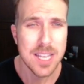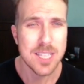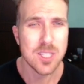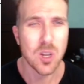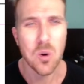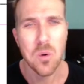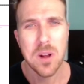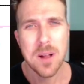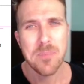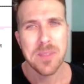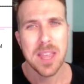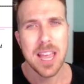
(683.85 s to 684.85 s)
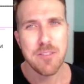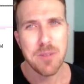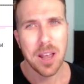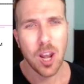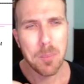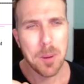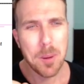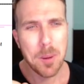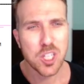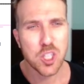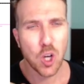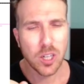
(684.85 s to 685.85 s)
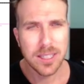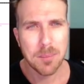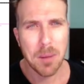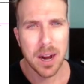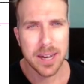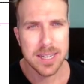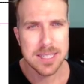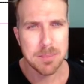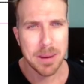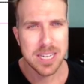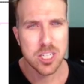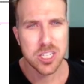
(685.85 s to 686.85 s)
So if a lot of people are shorting the markets, it makes